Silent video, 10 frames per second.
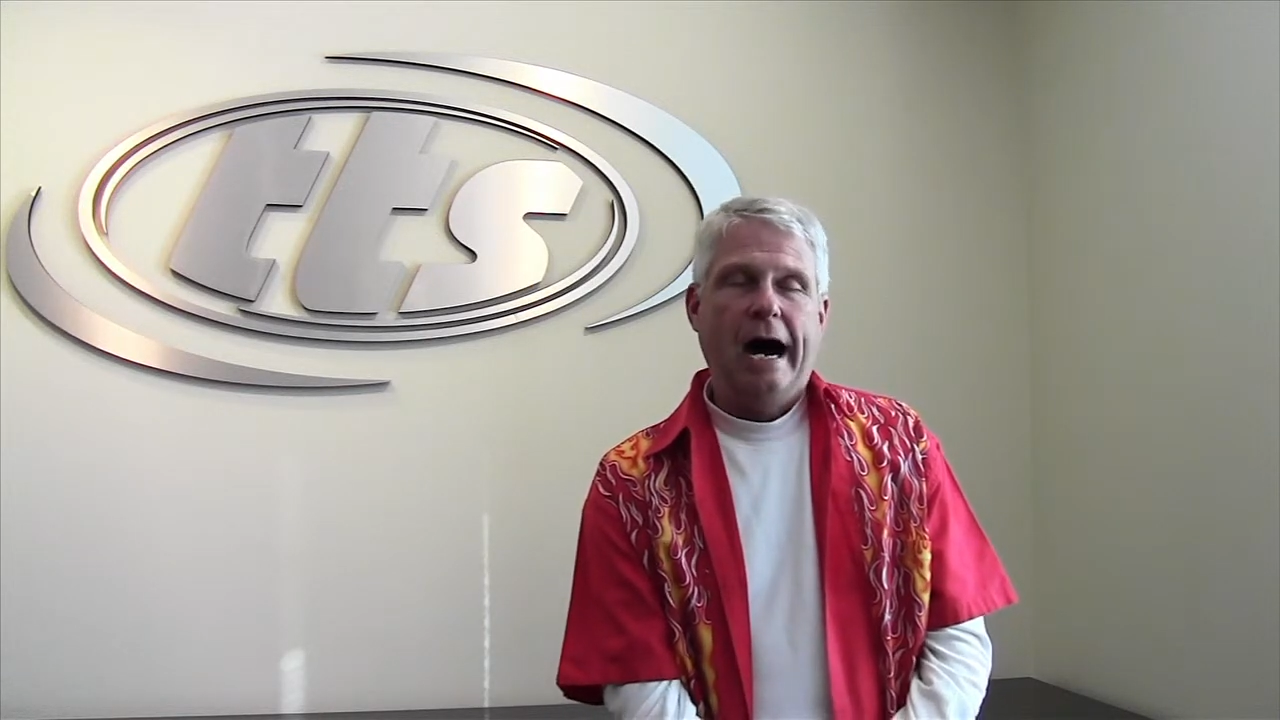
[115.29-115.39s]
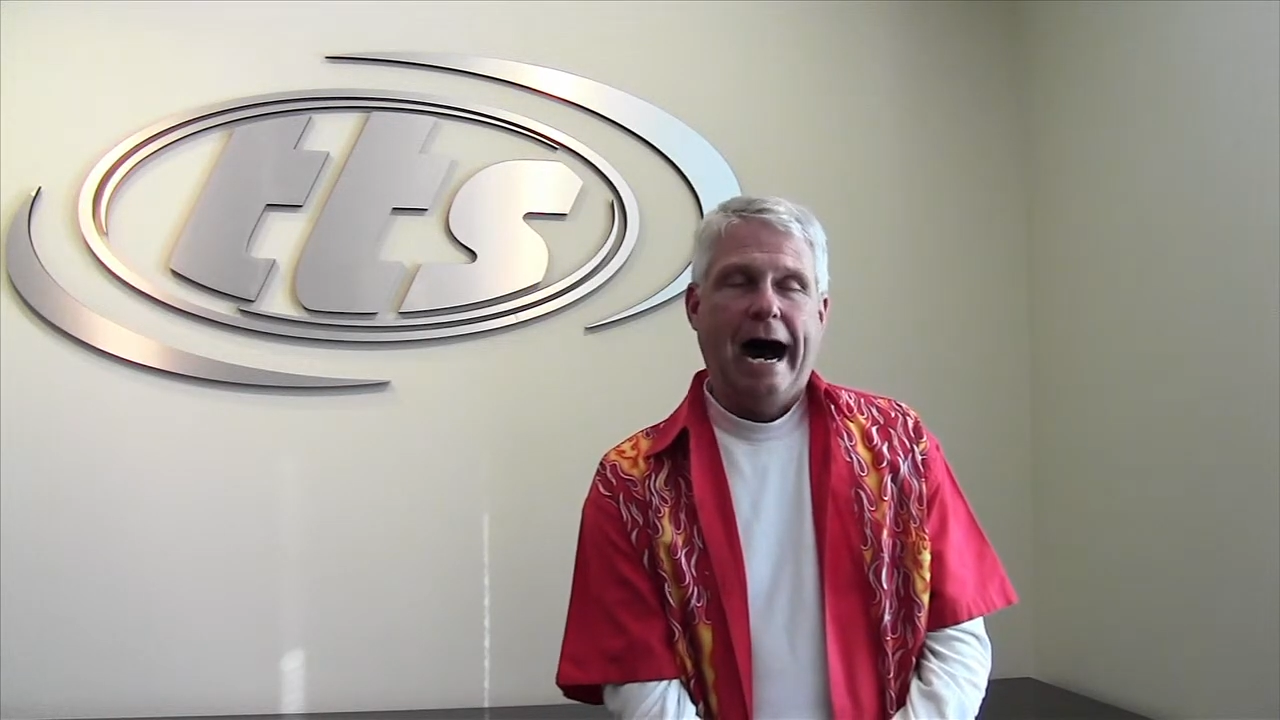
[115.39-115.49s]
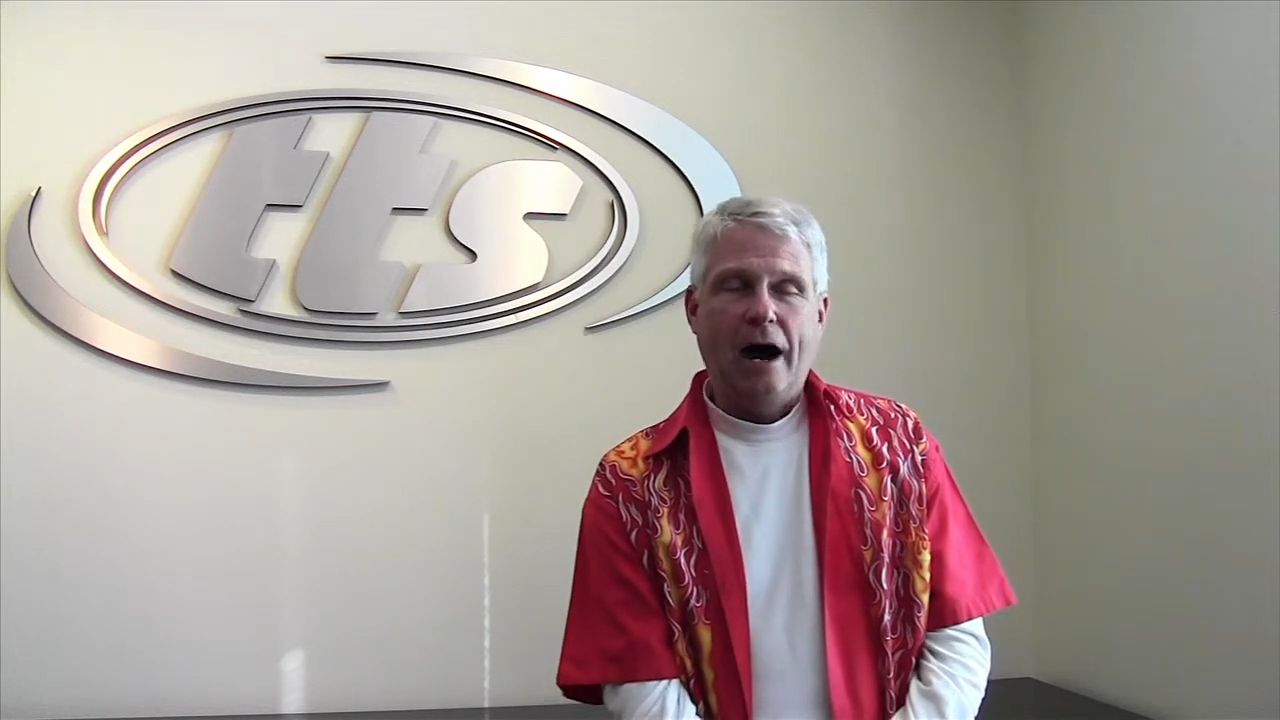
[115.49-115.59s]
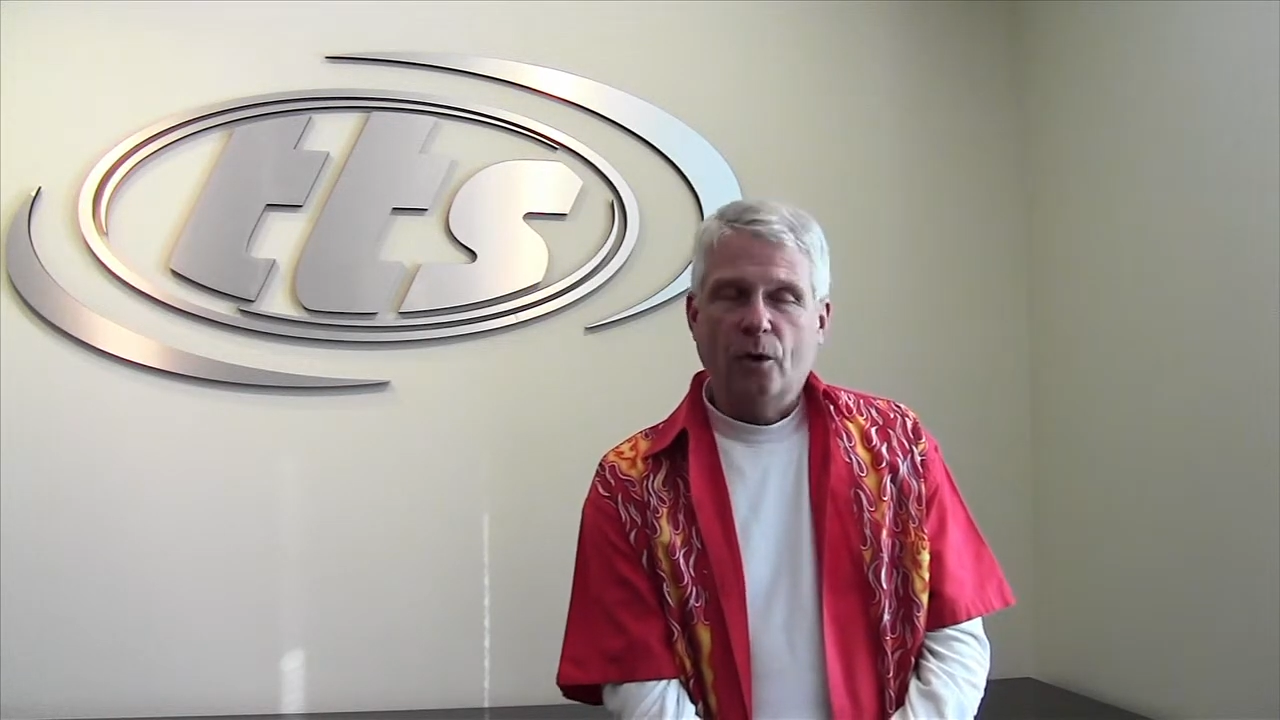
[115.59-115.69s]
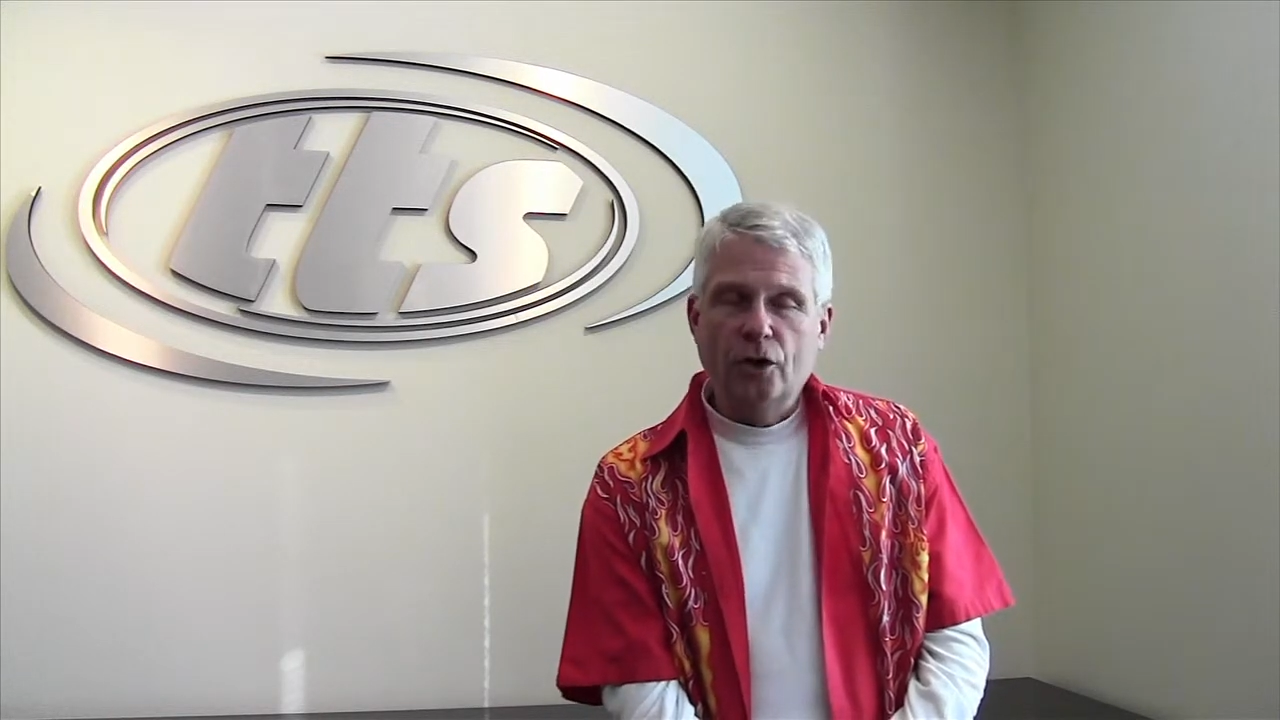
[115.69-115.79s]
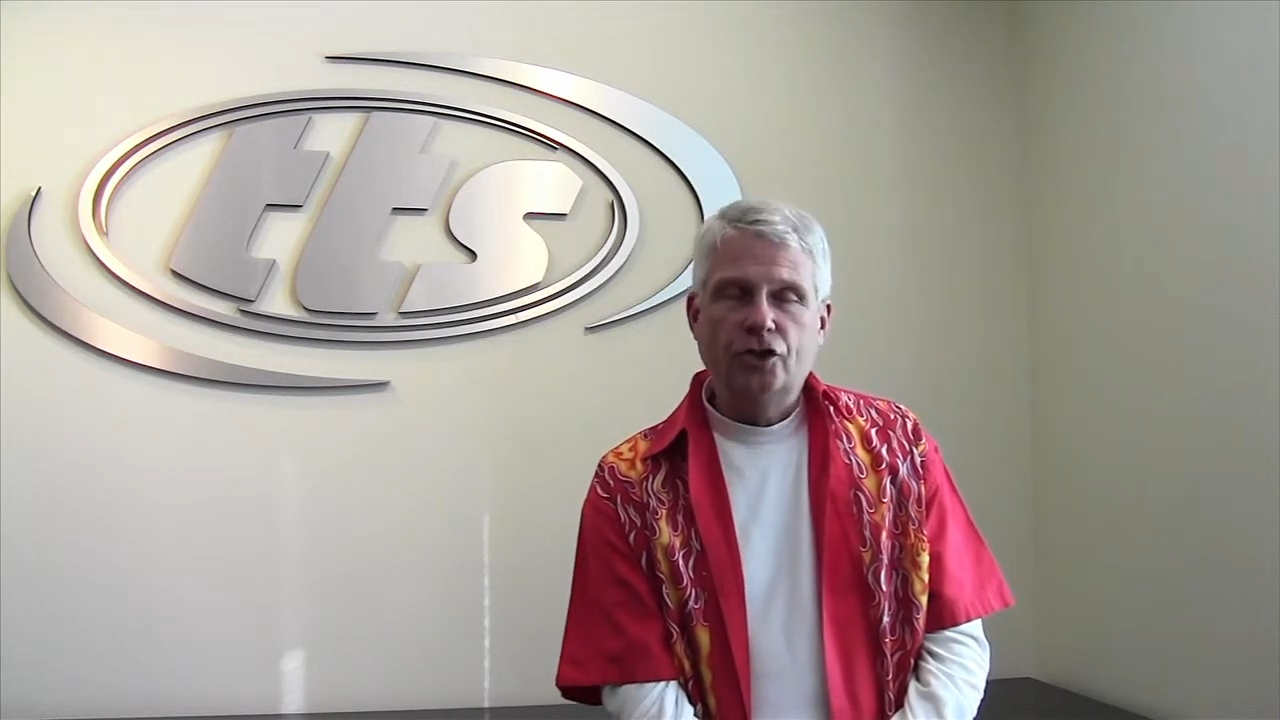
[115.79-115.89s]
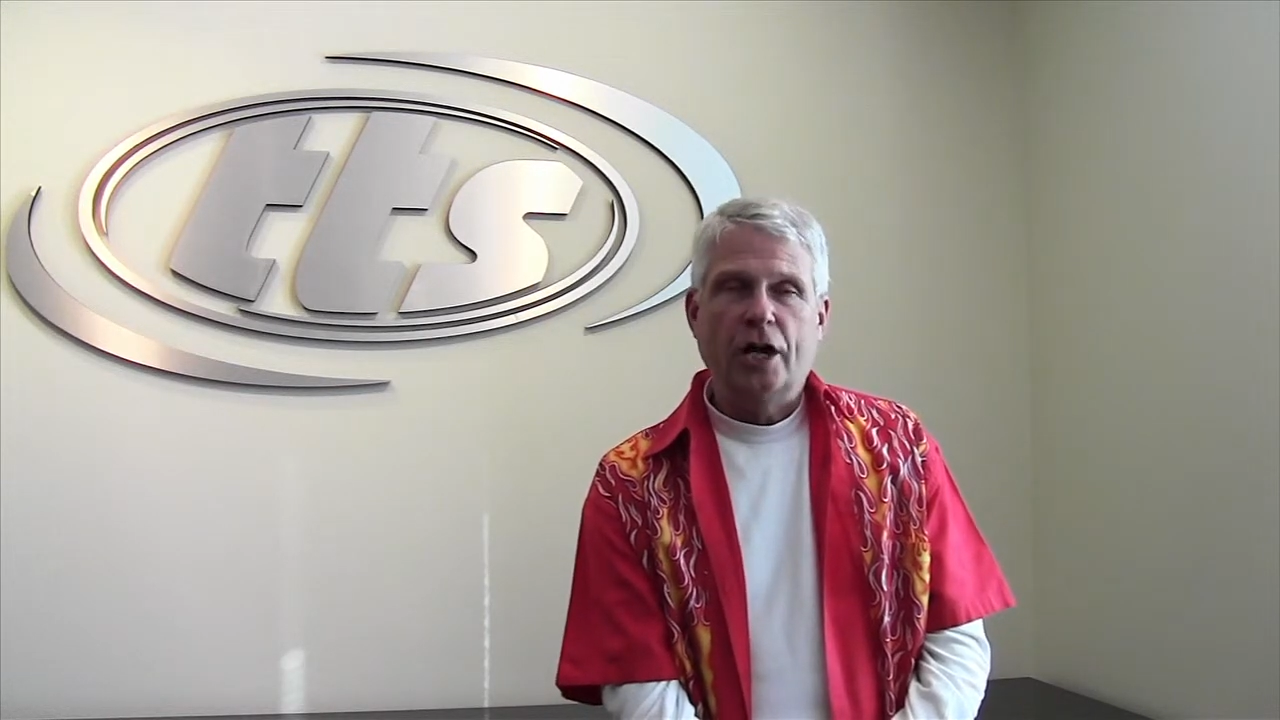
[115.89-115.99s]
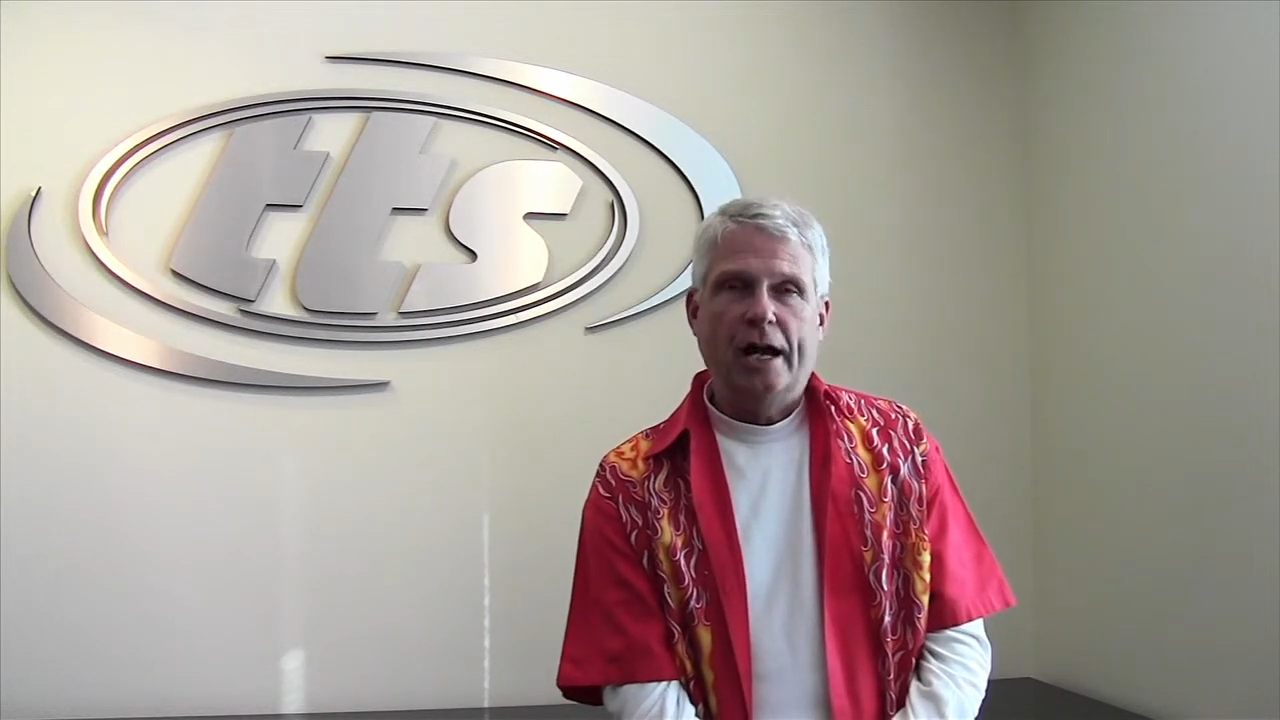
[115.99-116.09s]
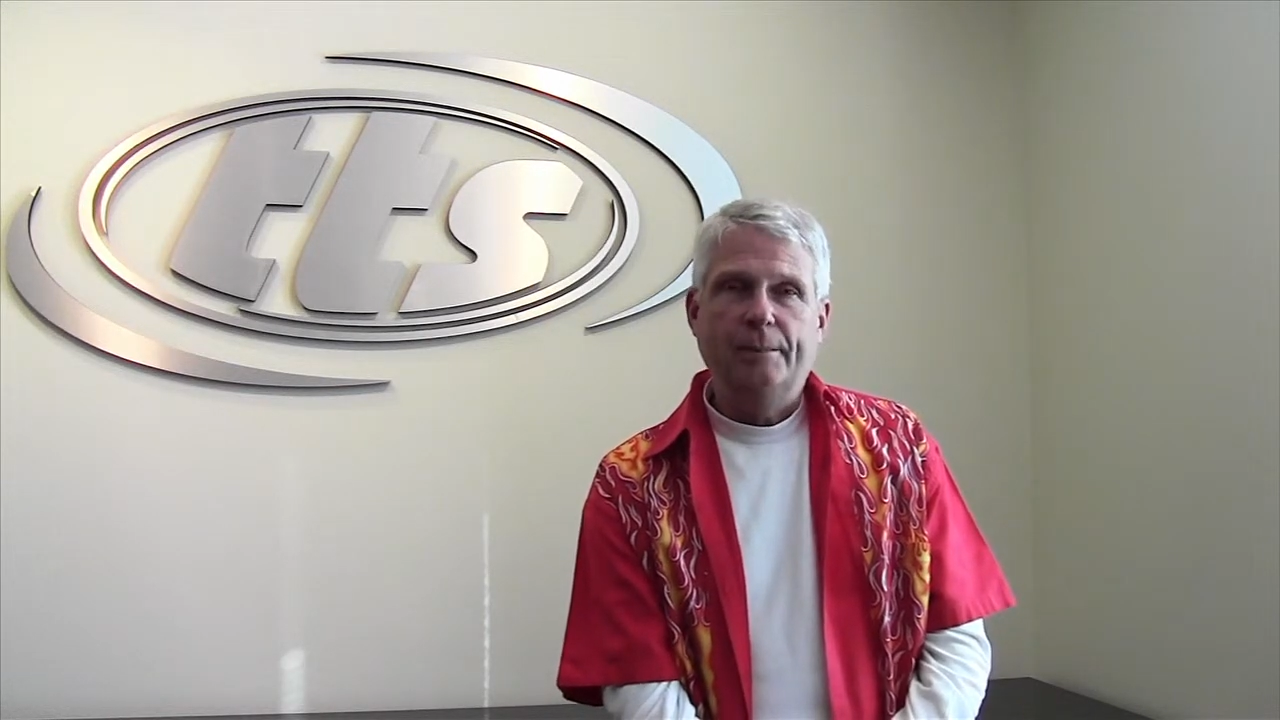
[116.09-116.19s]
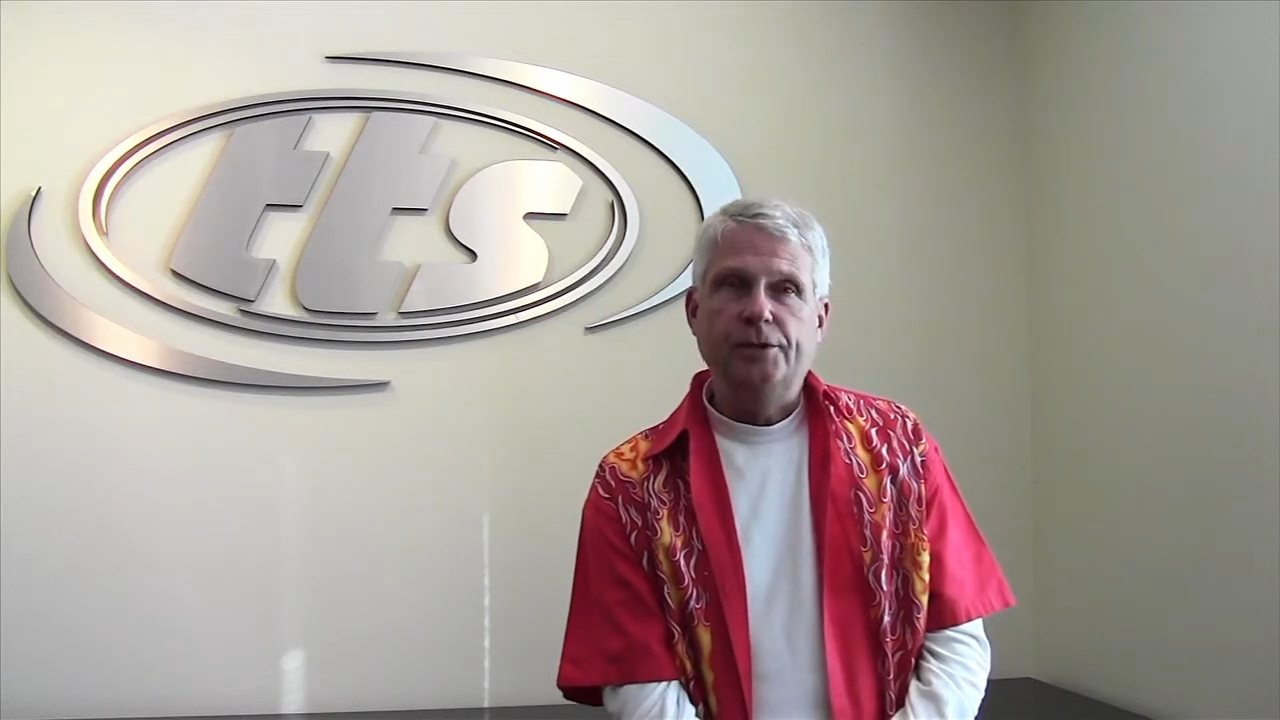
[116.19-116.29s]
Our job